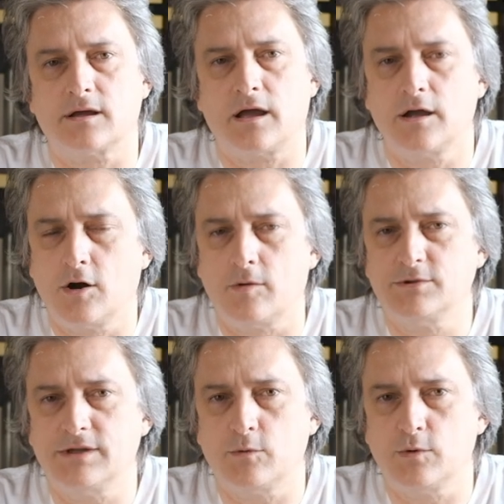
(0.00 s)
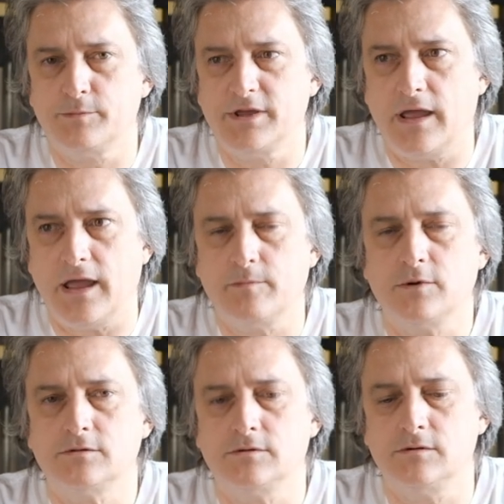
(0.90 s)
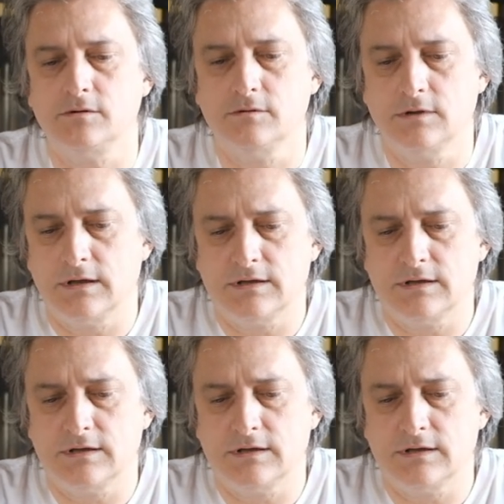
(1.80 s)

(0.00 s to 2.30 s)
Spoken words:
I hope they will be able to